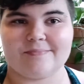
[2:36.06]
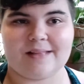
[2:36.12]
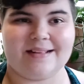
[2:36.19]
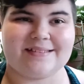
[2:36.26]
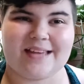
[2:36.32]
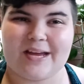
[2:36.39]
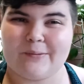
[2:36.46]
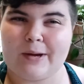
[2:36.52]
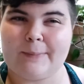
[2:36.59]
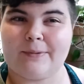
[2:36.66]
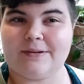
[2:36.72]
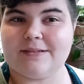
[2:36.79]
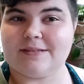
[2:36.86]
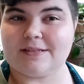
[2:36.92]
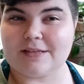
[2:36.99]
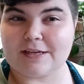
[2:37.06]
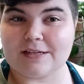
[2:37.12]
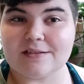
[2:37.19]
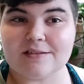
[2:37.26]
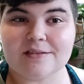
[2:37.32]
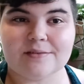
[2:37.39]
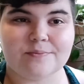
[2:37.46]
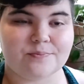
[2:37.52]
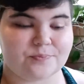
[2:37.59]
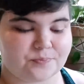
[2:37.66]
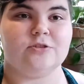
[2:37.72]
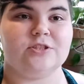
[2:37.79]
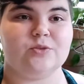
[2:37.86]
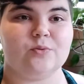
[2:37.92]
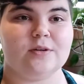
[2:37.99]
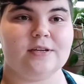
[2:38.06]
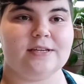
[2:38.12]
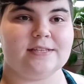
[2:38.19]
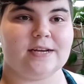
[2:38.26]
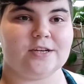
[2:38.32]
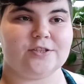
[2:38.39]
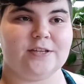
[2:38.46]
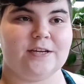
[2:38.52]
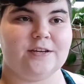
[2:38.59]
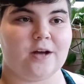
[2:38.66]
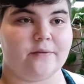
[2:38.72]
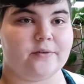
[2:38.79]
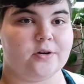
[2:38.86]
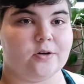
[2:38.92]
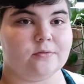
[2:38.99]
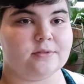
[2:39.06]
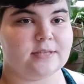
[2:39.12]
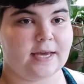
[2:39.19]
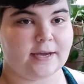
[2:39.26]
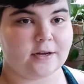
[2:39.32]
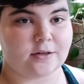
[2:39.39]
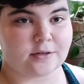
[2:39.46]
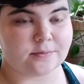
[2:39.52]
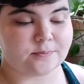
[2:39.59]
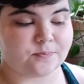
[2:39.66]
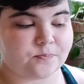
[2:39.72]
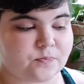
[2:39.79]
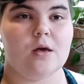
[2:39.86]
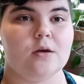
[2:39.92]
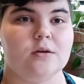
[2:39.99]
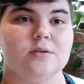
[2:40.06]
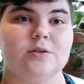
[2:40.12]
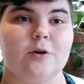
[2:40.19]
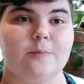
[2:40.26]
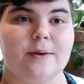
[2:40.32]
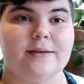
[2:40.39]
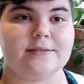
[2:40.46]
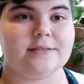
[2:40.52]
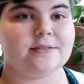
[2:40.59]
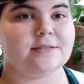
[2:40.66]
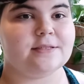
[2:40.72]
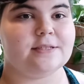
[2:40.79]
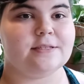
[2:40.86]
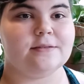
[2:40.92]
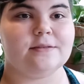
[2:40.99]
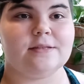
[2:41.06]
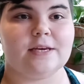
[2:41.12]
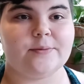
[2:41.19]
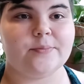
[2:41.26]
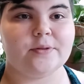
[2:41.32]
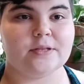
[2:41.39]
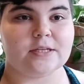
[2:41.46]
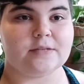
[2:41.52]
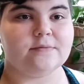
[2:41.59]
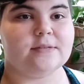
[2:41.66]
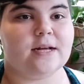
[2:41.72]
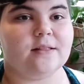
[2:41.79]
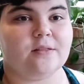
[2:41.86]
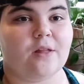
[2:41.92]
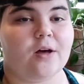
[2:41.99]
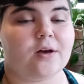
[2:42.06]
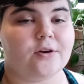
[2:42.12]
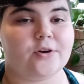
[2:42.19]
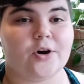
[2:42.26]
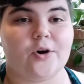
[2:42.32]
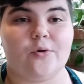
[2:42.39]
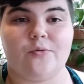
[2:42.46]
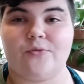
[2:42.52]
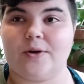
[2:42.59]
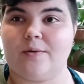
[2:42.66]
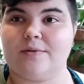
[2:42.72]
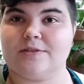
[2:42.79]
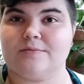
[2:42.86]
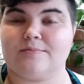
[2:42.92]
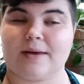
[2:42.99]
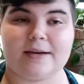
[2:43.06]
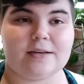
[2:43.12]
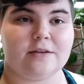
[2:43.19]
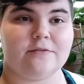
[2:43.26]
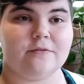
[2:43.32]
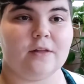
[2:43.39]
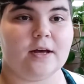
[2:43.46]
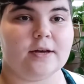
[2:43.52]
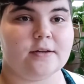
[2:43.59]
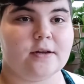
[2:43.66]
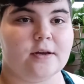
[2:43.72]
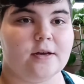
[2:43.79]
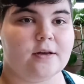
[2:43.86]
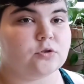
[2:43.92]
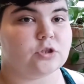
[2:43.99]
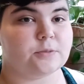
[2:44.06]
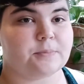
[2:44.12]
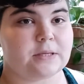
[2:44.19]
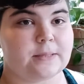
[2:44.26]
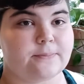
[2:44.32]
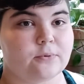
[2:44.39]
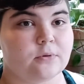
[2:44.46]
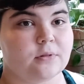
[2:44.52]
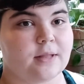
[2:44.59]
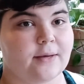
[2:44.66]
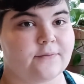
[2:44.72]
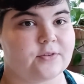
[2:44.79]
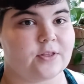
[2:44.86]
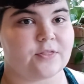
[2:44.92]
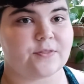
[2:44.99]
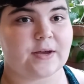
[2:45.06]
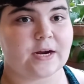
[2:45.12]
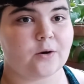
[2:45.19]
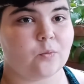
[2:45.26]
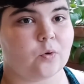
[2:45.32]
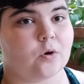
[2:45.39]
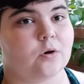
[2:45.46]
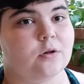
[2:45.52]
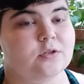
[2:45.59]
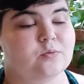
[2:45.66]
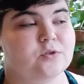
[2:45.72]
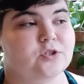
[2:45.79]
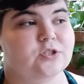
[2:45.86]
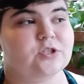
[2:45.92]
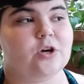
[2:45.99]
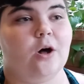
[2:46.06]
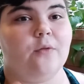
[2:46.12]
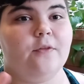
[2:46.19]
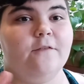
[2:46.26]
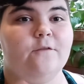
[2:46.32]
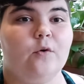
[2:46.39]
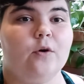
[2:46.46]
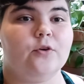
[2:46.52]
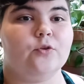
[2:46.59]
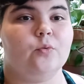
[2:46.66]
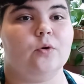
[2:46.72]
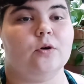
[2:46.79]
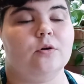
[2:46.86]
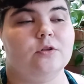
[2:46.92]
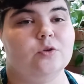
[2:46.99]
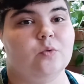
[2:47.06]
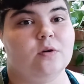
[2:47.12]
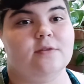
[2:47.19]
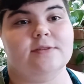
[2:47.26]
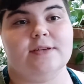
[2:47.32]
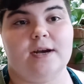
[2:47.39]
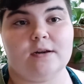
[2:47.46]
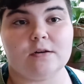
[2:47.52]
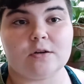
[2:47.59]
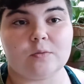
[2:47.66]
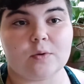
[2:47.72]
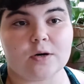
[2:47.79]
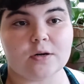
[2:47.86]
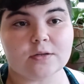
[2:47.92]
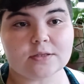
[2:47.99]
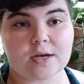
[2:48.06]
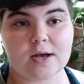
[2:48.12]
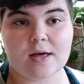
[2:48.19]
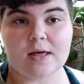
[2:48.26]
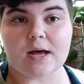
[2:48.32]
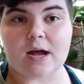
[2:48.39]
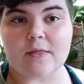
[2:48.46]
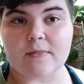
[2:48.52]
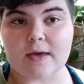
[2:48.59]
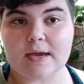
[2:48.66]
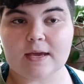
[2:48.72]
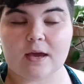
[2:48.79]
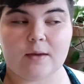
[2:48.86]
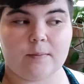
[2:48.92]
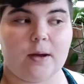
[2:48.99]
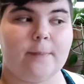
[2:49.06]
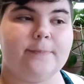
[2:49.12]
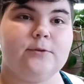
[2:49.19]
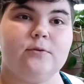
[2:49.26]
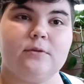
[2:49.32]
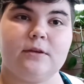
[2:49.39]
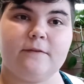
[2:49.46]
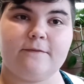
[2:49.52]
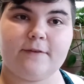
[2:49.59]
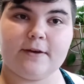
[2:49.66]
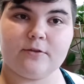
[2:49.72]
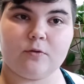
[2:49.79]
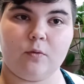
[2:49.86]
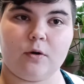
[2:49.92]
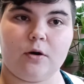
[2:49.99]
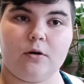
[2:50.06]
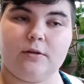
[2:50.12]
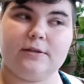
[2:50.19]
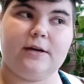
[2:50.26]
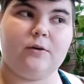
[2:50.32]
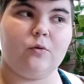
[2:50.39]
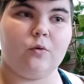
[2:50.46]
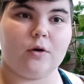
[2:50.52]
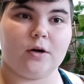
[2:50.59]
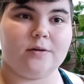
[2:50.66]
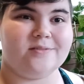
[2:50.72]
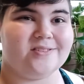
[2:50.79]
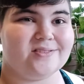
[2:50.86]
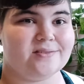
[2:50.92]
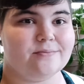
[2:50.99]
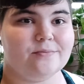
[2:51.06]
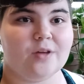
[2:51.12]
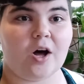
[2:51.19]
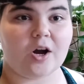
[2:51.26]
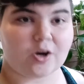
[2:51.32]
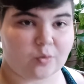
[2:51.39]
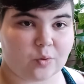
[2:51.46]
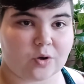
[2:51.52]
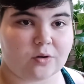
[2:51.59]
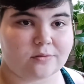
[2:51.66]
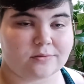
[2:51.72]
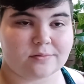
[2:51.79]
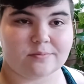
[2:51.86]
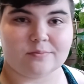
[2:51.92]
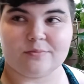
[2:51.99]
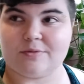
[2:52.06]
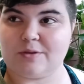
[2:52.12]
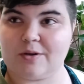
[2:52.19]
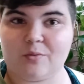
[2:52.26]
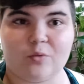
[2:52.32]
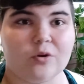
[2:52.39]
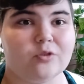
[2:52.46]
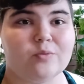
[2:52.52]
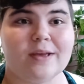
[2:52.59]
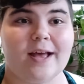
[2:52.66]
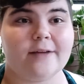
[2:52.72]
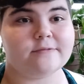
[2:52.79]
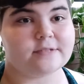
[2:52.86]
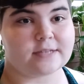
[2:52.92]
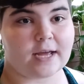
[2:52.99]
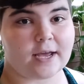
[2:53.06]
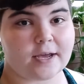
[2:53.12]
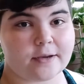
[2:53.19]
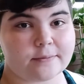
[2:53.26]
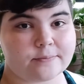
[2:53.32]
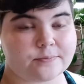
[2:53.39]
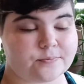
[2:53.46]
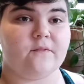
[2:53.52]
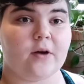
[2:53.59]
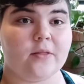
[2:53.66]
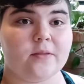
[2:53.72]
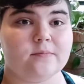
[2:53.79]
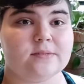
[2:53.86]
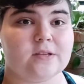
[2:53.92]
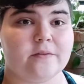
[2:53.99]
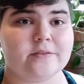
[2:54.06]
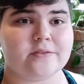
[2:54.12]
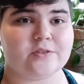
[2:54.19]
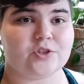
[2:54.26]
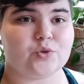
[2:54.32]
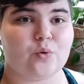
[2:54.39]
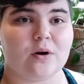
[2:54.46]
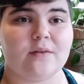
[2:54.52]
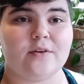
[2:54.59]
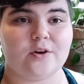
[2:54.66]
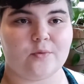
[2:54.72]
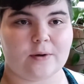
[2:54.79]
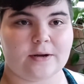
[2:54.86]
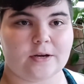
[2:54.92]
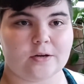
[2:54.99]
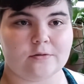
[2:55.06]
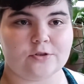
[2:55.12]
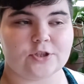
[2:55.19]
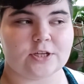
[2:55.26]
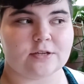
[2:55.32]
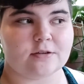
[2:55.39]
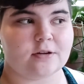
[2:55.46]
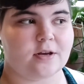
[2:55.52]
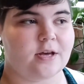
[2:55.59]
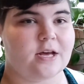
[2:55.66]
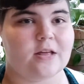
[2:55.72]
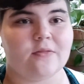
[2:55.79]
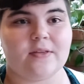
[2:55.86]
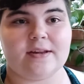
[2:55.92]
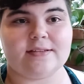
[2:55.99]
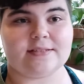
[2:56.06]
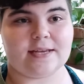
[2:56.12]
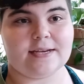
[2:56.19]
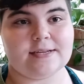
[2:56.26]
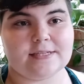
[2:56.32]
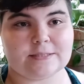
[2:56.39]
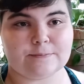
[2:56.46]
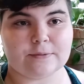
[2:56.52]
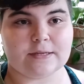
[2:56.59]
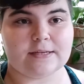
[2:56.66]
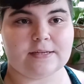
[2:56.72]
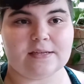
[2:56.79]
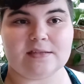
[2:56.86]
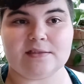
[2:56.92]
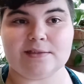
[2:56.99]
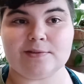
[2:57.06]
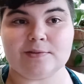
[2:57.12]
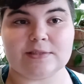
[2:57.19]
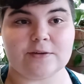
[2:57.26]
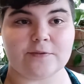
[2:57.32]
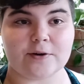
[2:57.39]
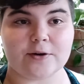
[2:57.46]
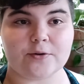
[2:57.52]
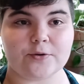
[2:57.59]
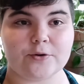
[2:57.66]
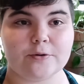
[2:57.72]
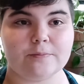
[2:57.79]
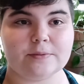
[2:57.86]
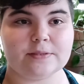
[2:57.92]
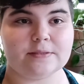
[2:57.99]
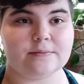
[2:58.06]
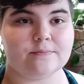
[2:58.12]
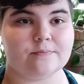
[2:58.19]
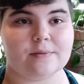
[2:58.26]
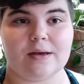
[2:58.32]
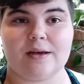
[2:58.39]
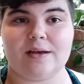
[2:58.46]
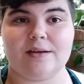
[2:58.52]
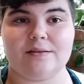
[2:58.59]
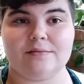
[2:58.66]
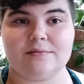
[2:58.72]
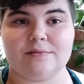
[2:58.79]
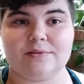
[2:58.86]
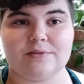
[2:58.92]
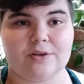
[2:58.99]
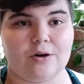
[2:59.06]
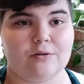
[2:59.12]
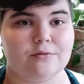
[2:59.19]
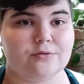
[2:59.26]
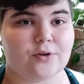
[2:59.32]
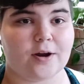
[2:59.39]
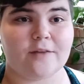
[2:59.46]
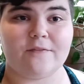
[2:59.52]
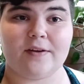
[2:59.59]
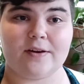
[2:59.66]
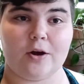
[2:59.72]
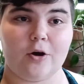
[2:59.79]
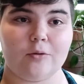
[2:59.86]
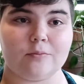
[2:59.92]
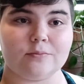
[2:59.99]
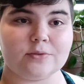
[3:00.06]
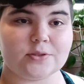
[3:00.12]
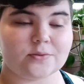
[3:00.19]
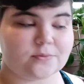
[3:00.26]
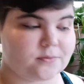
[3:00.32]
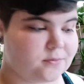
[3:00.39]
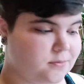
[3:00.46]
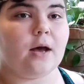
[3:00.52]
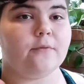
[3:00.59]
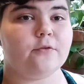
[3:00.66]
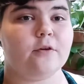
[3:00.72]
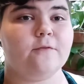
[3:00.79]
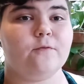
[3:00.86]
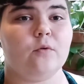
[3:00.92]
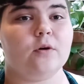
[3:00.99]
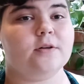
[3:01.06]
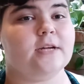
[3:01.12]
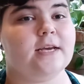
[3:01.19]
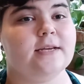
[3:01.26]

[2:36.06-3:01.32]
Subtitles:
that's kind of why I put it at the end. So this one is actually a Navajo tale. So basically, they believed that long ago there was a mighty flood. So the people left their world, which is called the 4th world or the underworld, and they came up to the 5th world, or just our world, the world we have today. They found themselves on a shore of a great ocean. They decided to split into different groups and go try to find homes. After 4